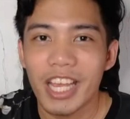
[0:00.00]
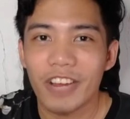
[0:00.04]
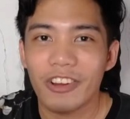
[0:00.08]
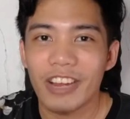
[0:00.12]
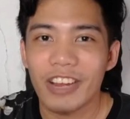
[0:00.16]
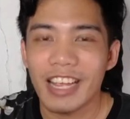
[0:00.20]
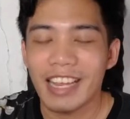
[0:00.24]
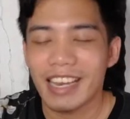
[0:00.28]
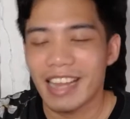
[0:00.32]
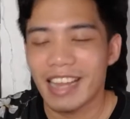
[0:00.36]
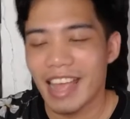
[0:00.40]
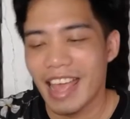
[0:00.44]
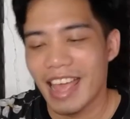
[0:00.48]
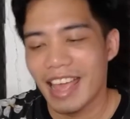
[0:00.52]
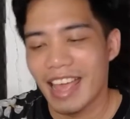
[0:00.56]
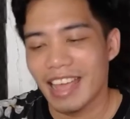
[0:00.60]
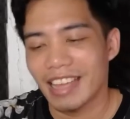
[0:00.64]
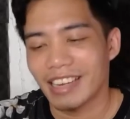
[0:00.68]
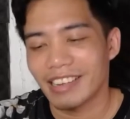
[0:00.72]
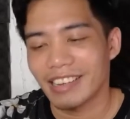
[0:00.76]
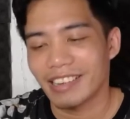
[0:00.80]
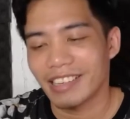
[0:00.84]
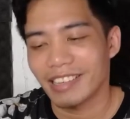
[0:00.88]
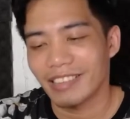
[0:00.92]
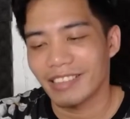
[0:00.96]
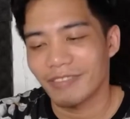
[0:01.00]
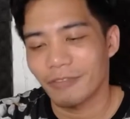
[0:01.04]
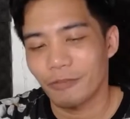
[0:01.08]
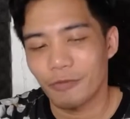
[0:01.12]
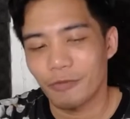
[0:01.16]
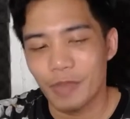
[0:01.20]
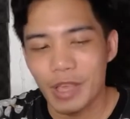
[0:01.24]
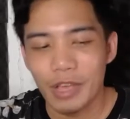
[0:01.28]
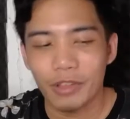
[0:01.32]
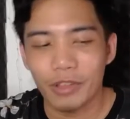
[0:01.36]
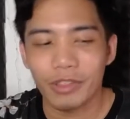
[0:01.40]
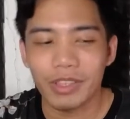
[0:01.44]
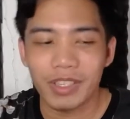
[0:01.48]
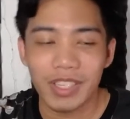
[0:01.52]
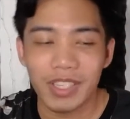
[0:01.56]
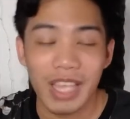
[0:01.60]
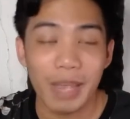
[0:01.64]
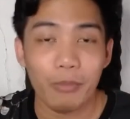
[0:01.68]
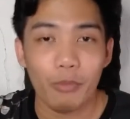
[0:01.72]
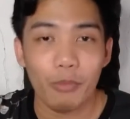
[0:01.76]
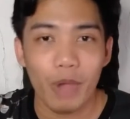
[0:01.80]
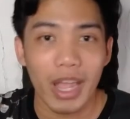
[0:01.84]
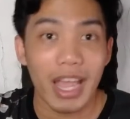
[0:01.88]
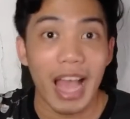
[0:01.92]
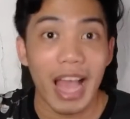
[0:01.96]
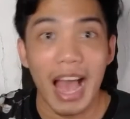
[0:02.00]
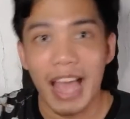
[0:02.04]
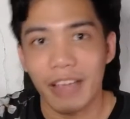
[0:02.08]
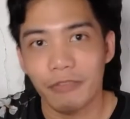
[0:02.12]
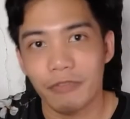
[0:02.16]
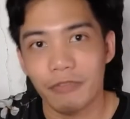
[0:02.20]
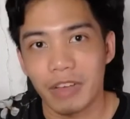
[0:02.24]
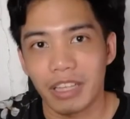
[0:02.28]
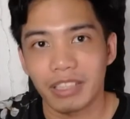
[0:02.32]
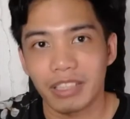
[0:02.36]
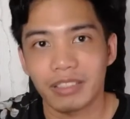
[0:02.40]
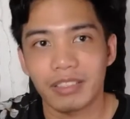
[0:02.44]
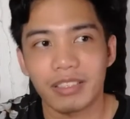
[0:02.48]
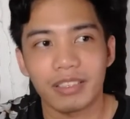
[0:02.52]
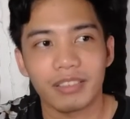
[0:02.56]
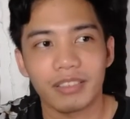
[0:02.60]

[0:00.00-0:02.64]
it and feel the same way I felt."